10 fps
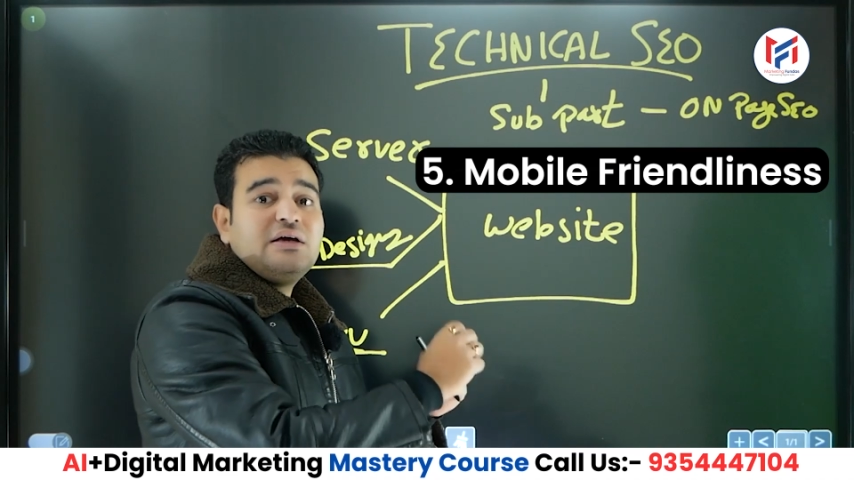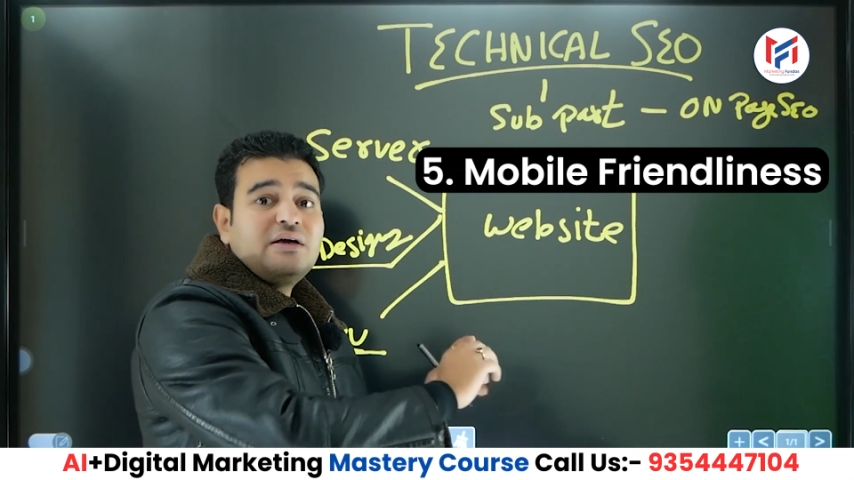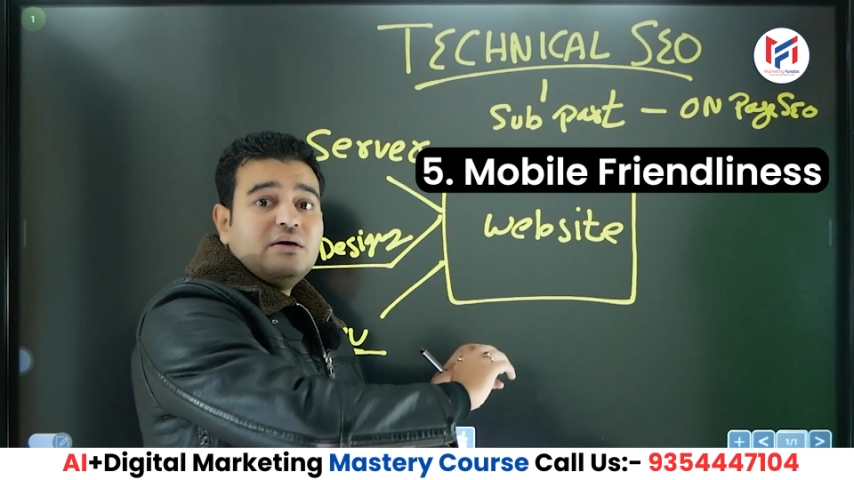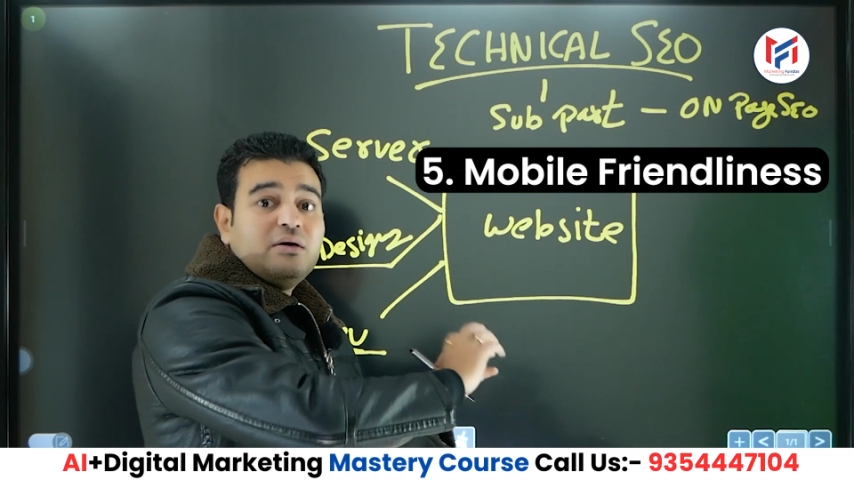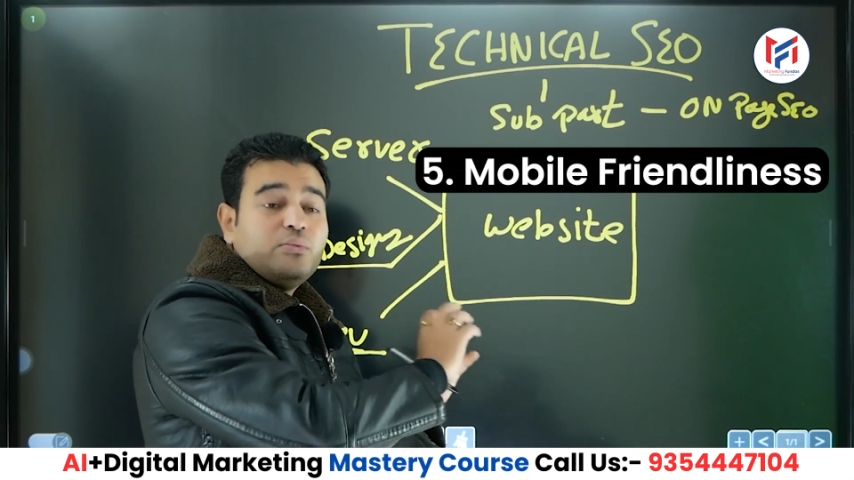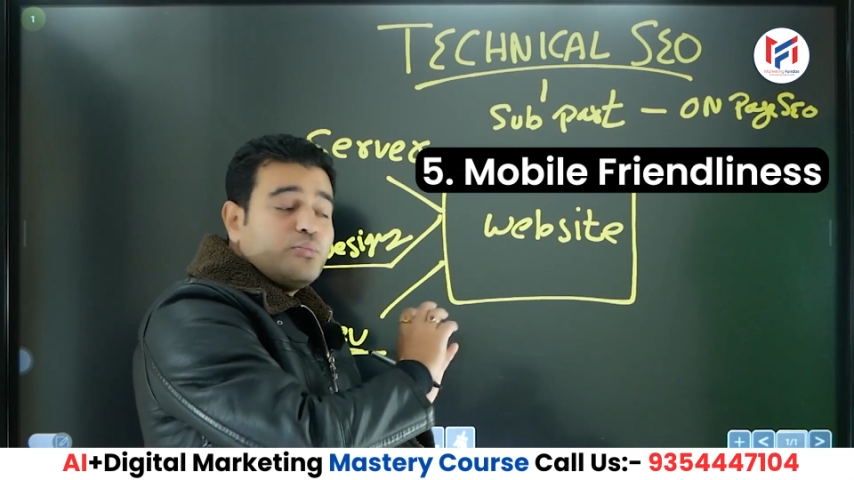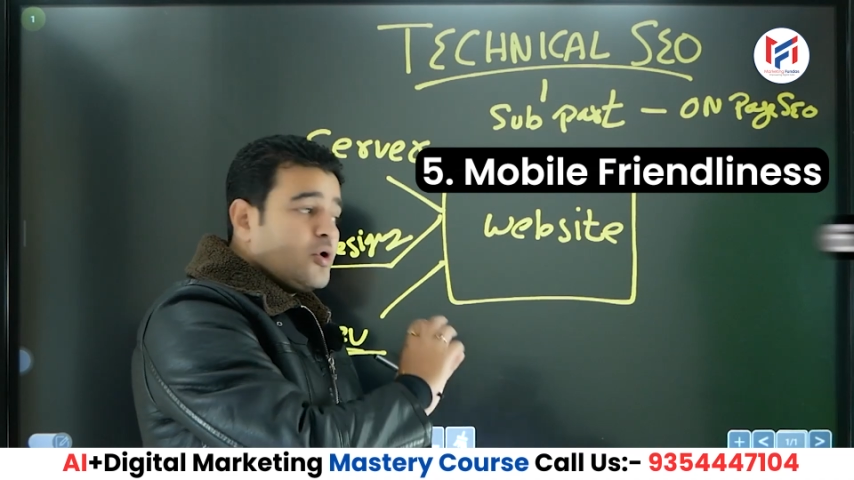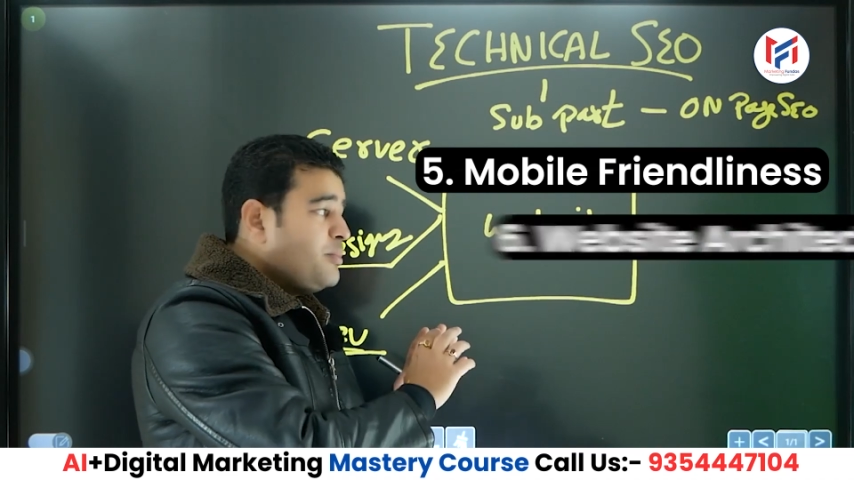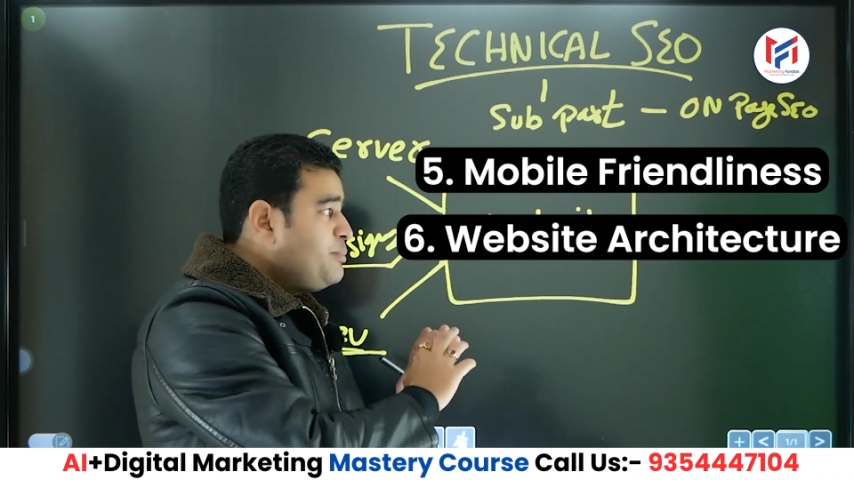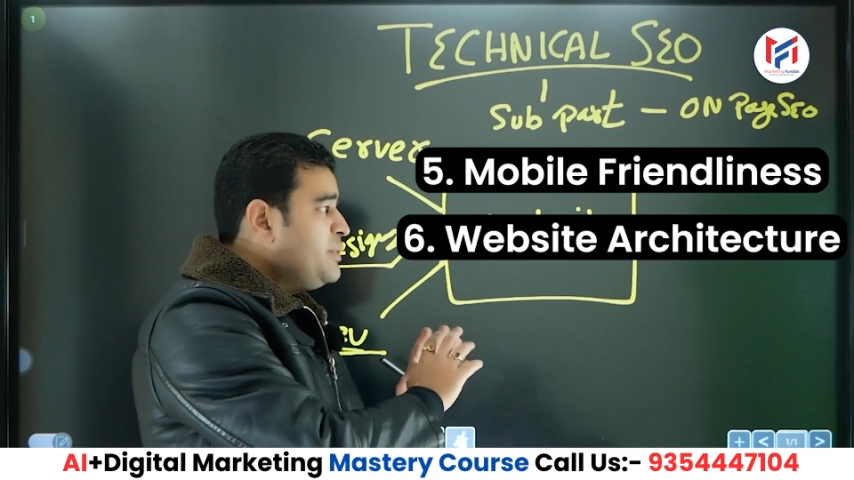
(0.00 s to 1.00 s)
website
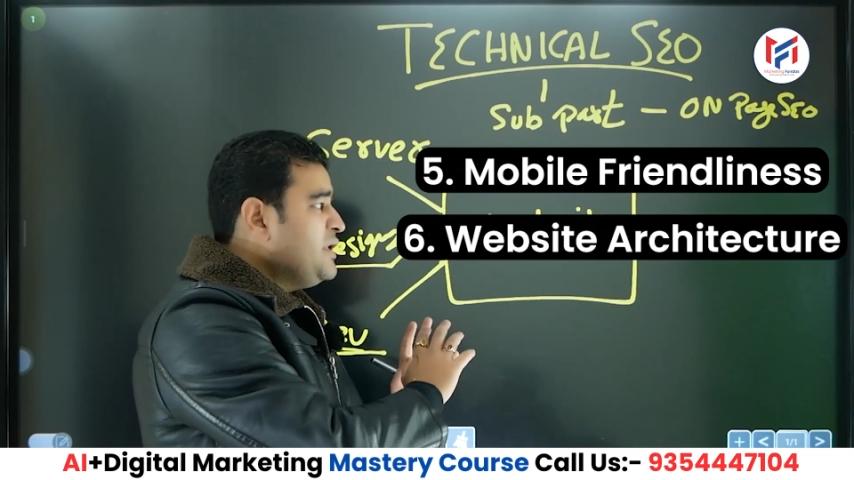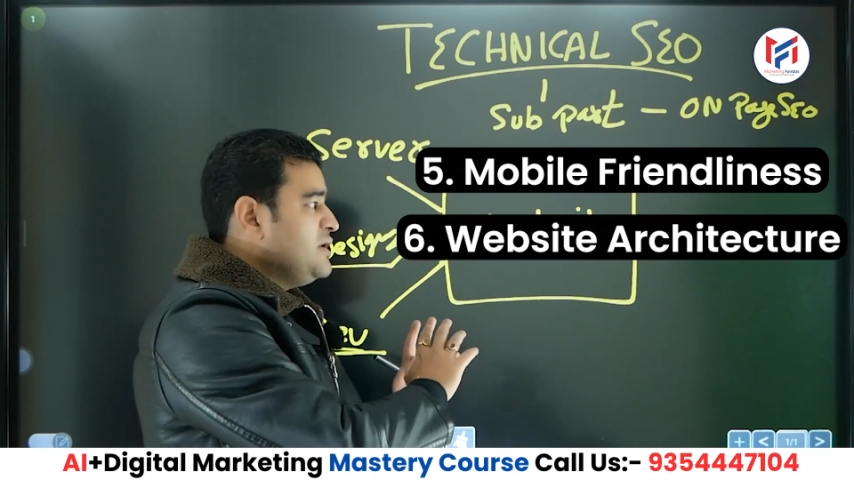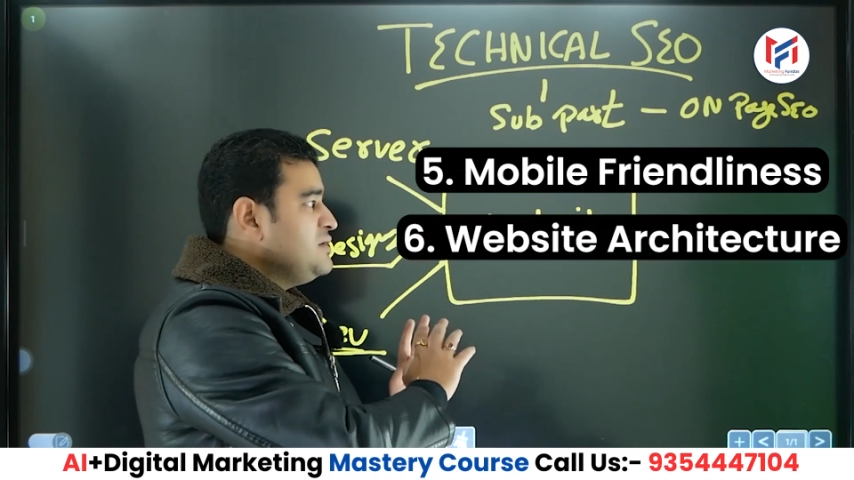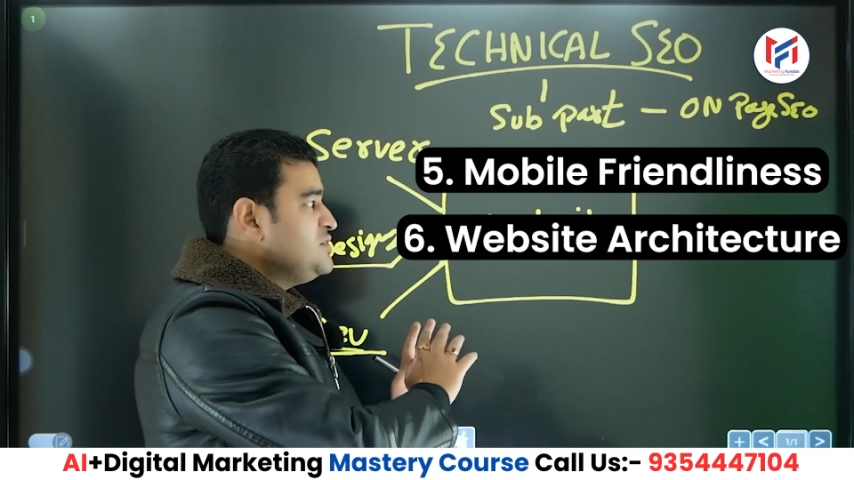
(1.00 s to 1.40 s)
architecture.